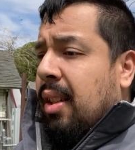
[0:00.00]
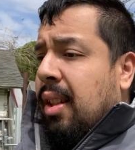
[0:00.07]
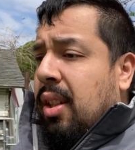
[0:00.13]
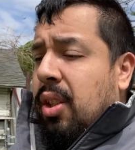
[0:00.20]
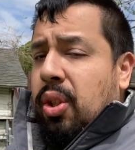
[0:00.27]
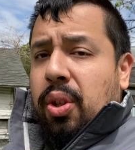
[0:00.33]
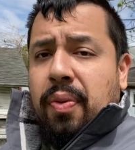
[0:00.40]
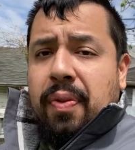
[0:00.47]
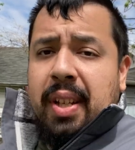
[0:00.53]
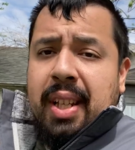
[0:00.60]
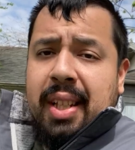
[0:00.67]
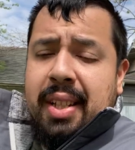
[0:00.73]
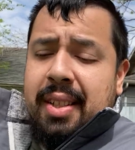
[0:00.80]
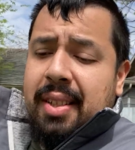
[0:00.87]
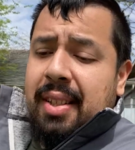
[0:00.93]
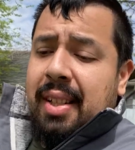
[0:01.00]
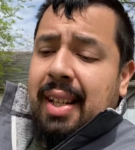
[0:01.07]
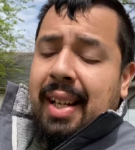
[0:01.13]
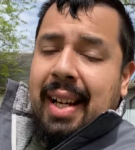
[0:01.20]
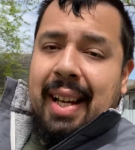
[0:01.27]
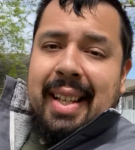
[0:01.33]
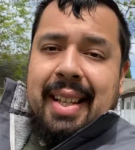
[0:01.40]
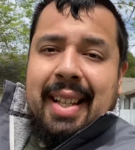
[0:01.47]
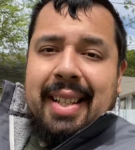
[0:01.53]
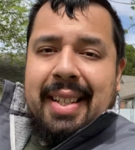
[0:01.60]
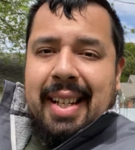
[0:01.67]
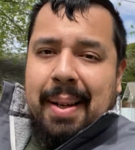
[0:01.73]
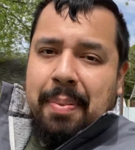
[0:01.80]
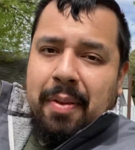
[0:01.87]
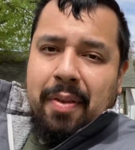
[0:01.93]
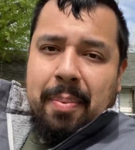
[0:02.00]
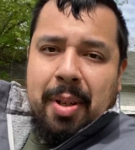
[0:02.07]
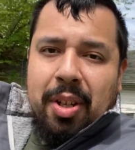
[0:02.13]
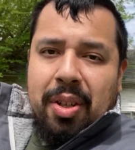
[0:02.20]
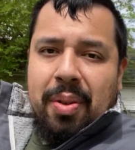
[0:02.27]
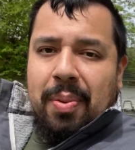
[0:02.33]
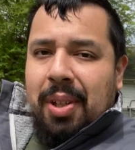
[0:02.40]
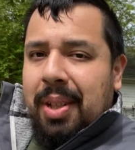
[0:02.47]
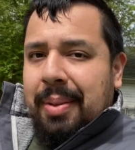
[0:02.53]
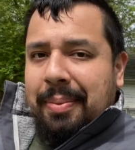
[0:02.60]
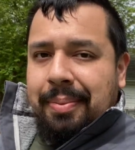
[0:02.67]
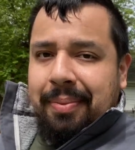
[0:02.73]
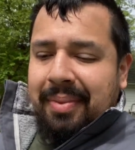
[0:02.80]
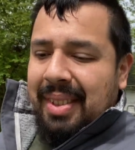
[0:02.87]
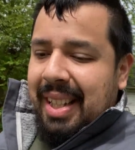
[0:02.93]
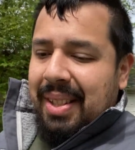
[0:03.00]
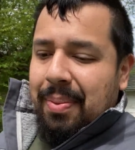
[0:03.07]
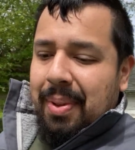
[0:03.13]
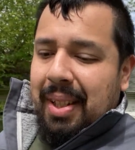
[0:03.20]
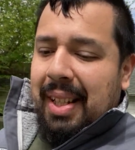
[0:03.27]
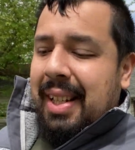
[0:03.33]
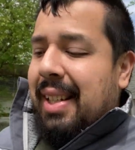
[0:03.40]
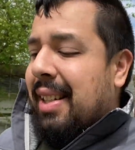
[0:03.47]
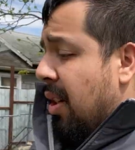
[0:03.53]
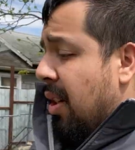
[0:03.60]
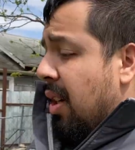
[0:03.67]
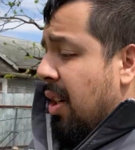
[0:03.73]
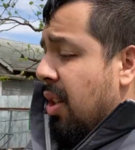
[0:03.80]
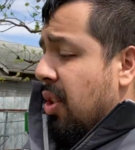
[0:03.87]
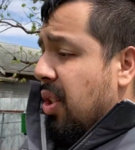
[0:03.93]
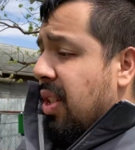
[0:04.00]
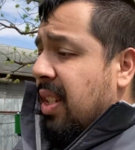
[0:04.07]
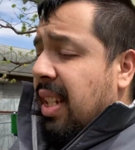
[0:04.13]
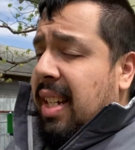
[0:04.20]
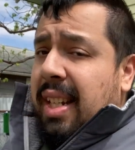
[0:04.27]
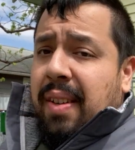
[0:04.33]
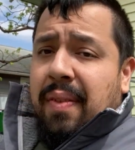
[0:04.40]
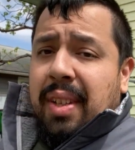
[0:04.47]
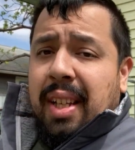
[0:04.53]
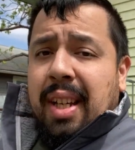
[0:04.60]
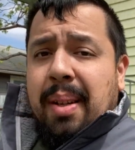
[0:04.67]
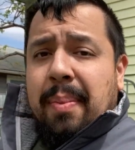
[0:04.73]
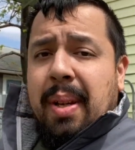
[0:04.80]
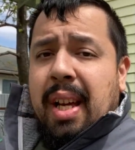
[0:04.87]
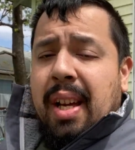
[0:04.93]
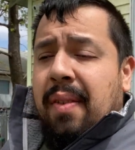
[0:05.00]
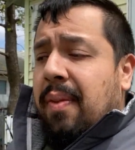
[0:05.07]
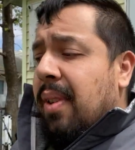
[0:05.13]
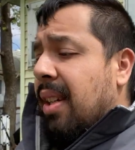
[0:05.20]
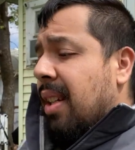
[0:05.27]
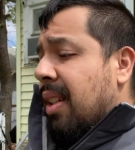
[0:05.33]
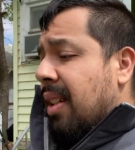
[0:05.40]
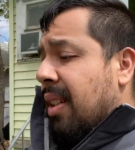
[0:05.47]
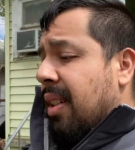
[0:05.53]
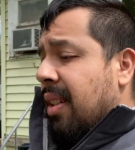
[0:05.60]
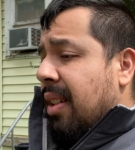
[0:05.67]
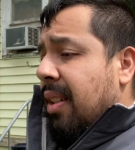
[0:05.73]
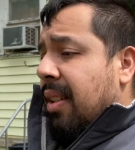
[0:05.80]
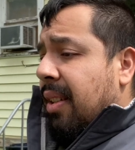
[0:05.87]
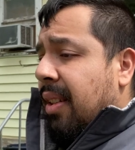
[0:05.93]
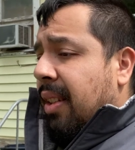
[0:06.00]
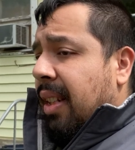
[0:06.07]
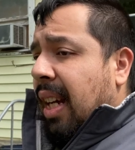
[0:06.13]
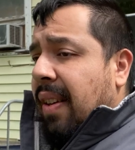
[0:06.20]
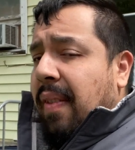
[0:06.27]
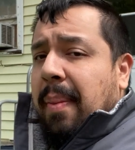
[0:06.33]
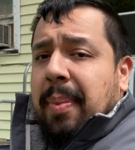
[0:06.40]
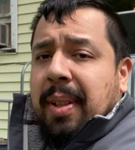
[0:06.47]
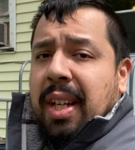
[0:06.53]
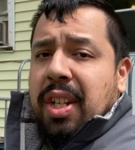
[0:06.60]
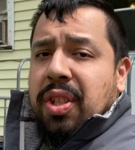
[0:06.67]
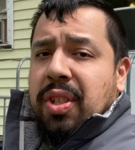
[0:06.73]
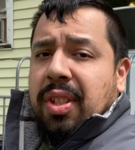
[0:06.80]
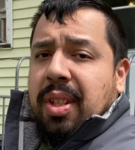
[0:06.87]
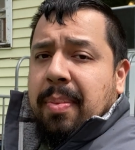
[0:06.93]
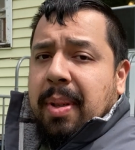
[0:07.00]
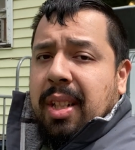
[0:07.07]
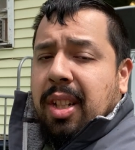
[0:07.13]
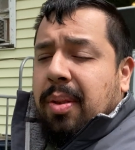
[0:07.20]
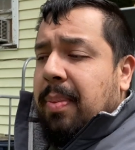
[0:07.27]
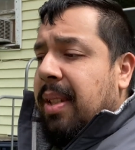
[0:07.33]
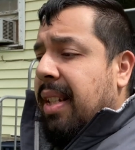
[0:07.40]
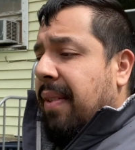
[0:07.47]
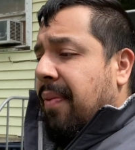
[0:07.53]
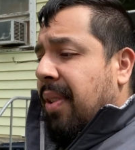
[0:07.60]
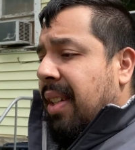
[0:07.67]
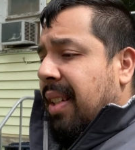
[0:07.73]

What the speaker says: your fittings, and then the type of emitter you want. That's really it. Just setting everything up. Every kind of application is going to be a little bit different.